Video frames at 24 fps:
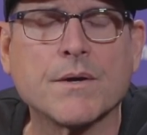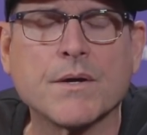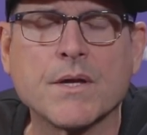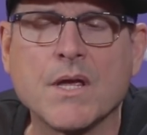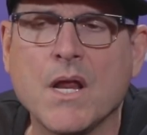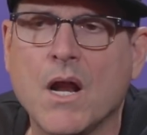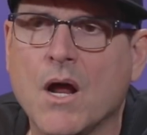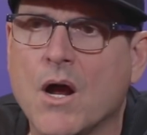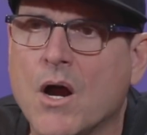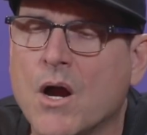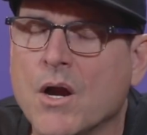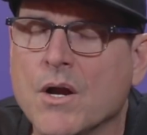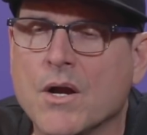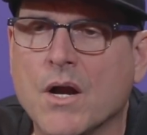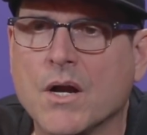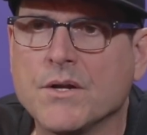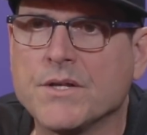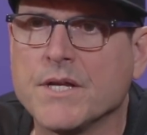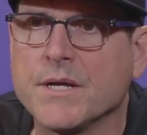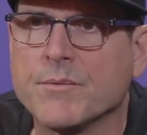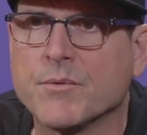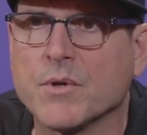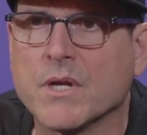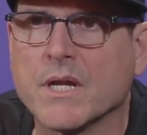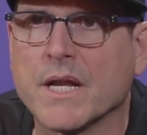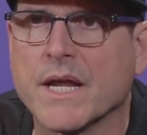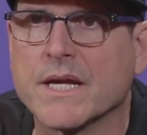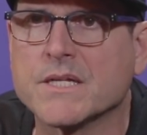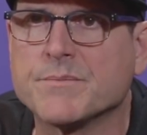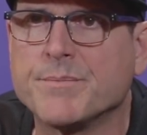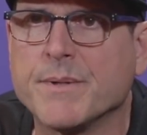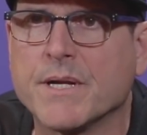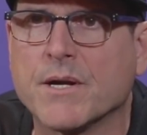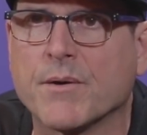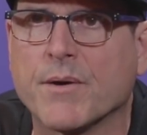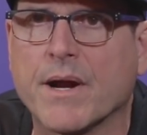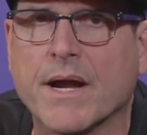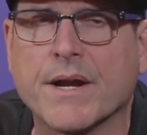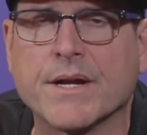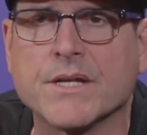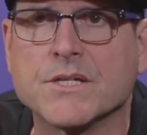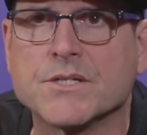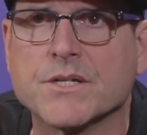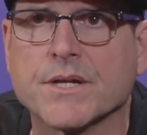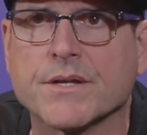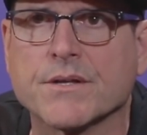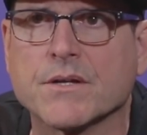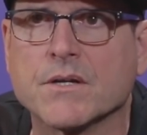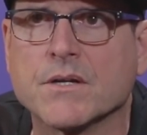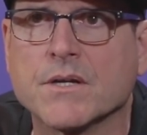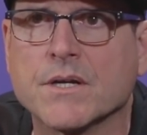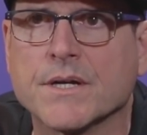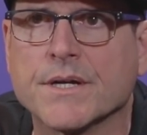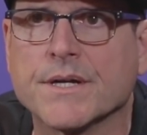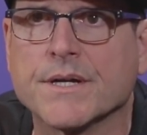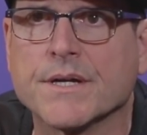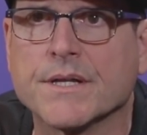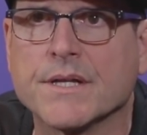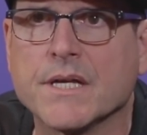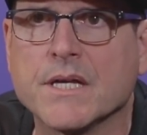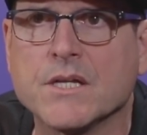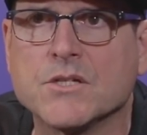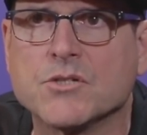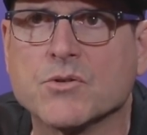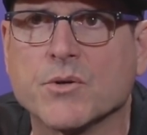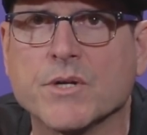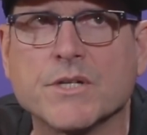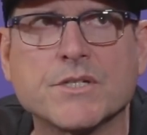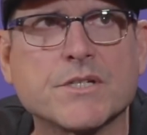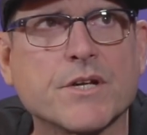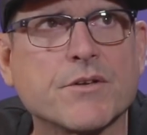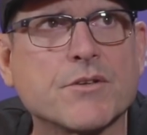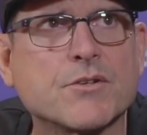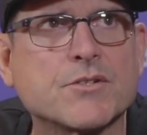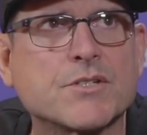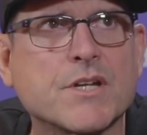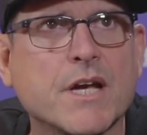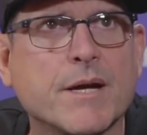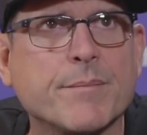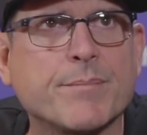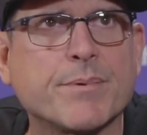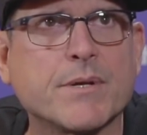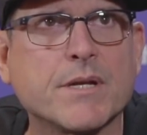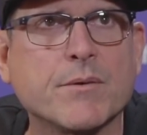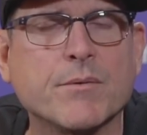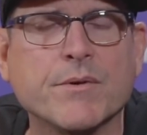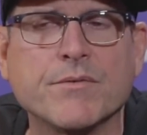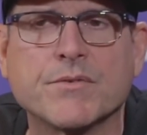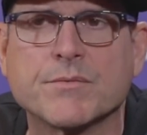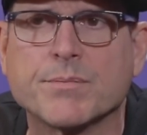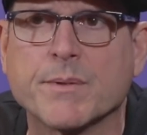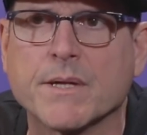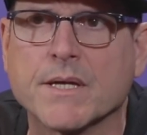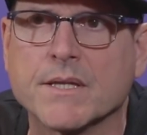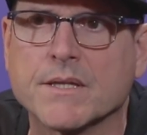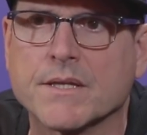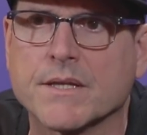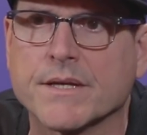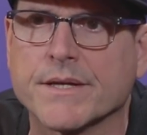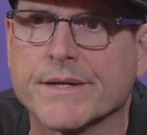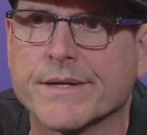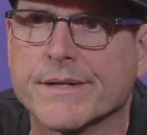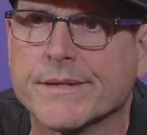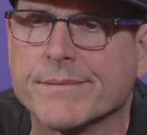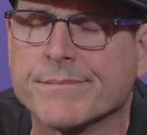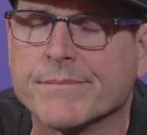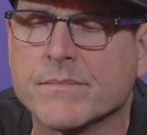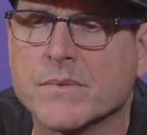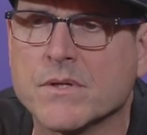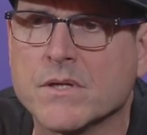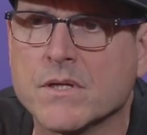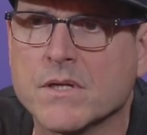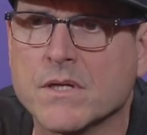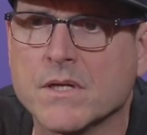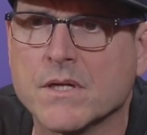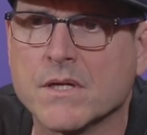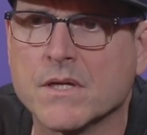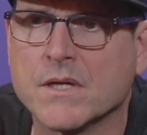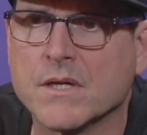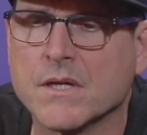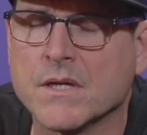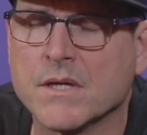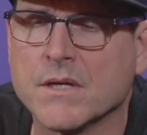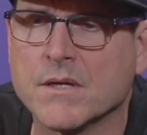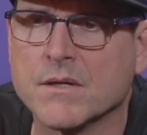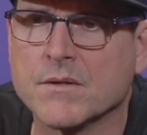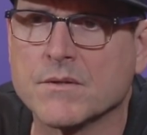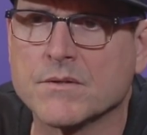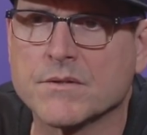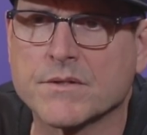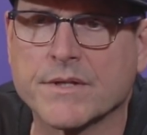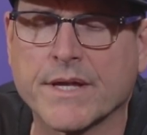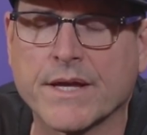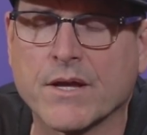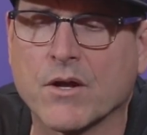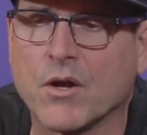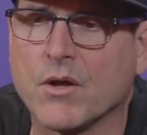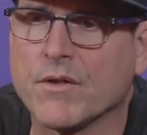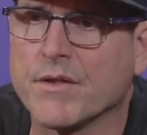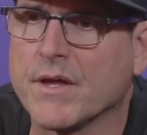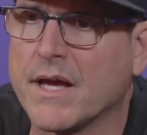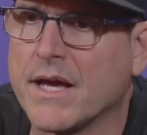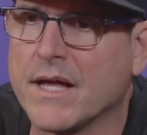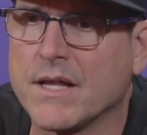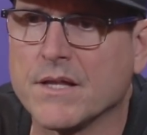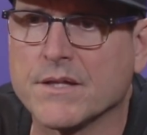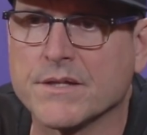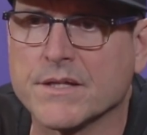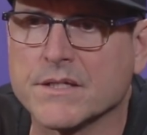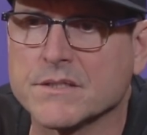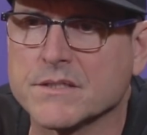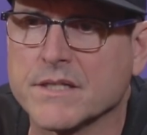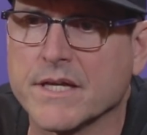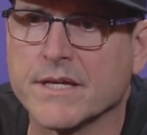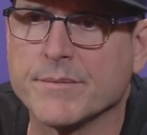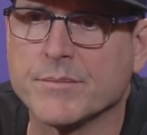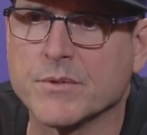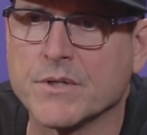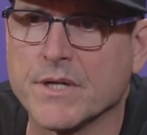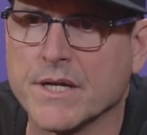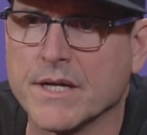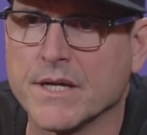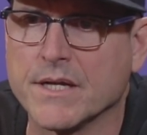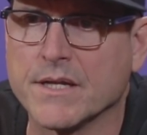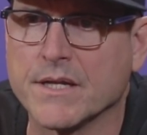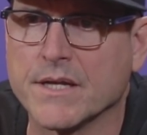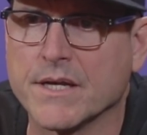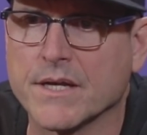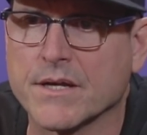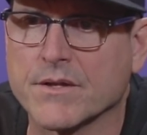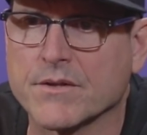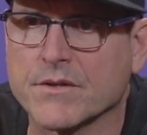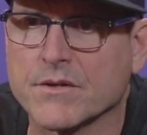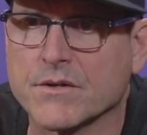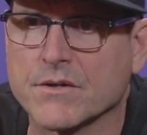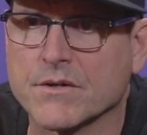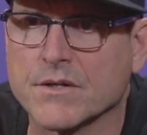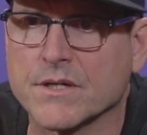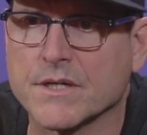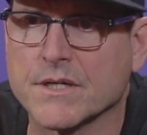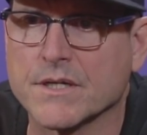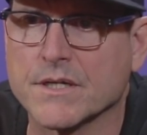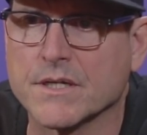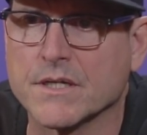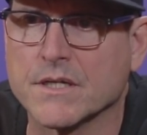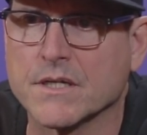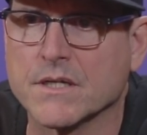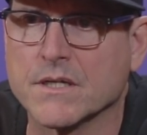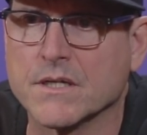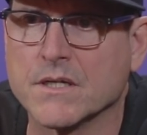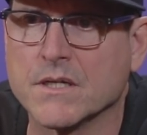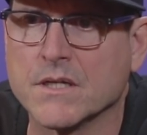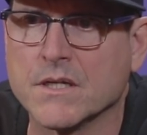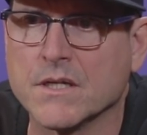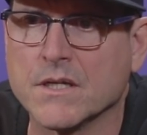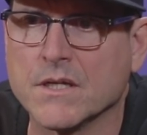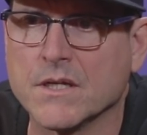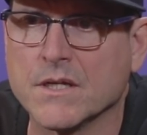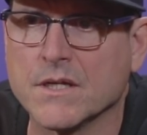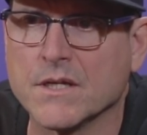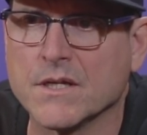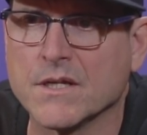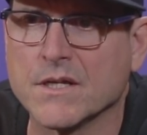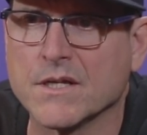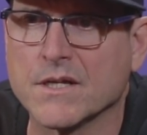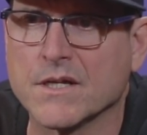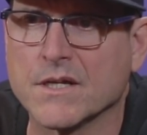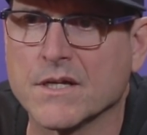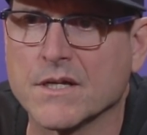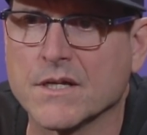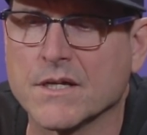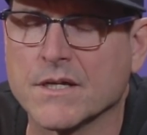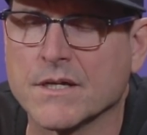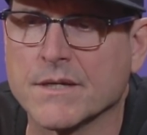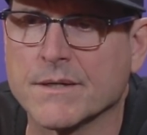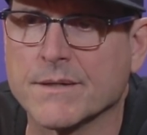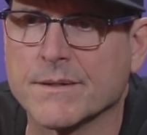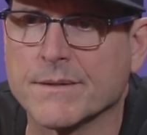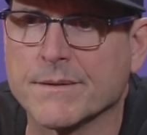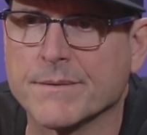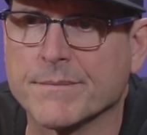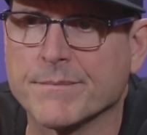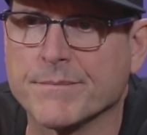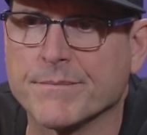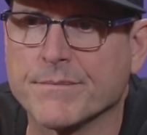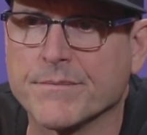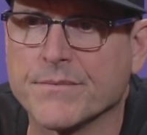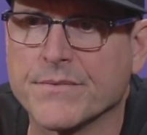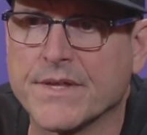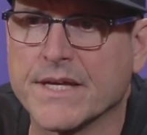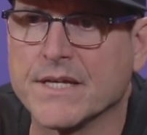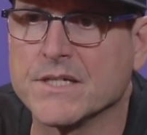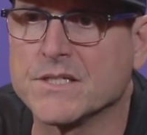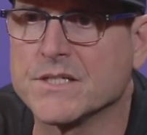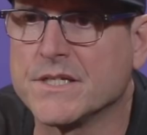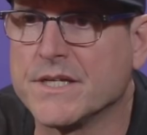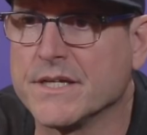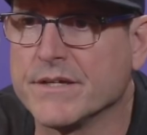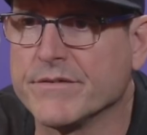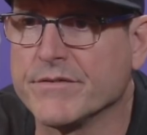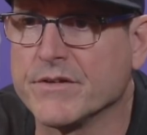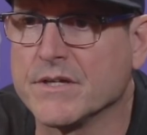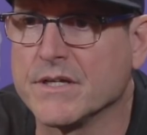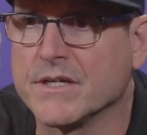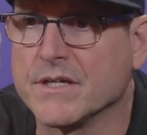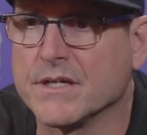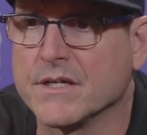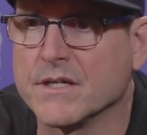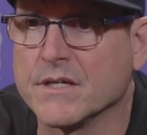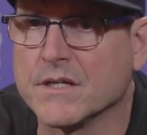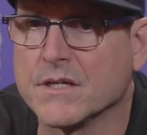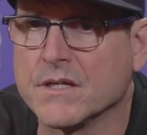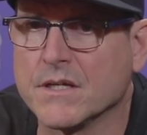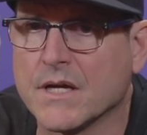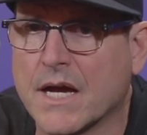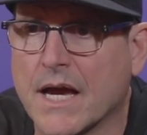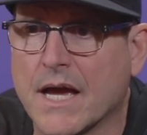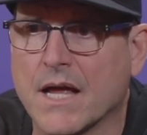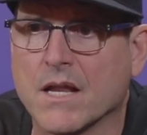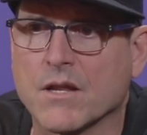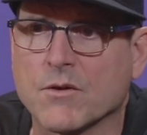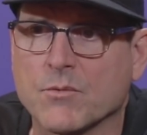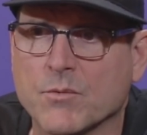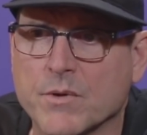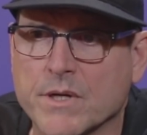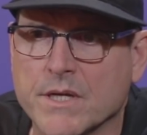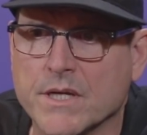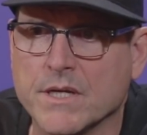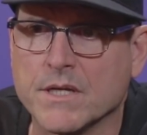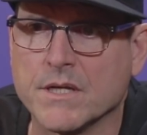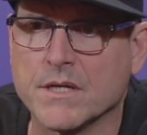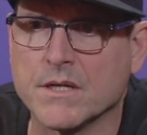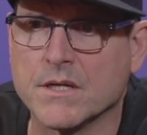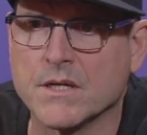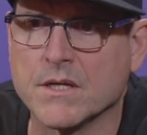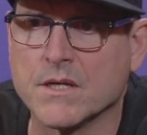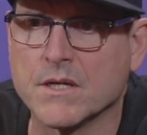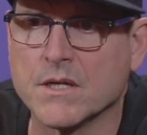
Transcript: Yeah, our, our team really likes being around each other. Uh, they enjoy each other's company. We've spent, um, I think, all the holidays, Labor Day together, uh, um, Thanksgiving, Halloween.